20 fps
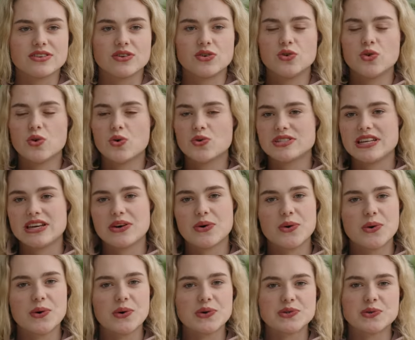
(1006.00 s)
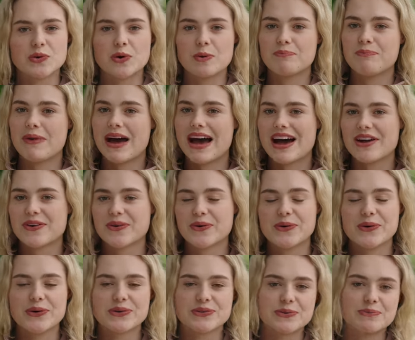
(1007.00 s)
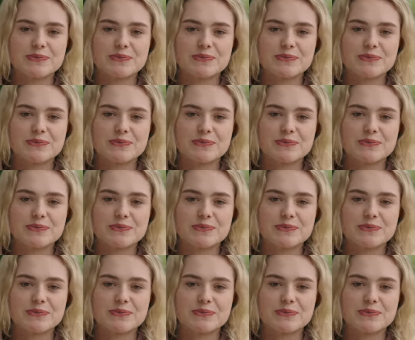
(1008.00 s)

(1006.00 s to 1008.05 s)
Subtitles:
a naughty horse or a bad horse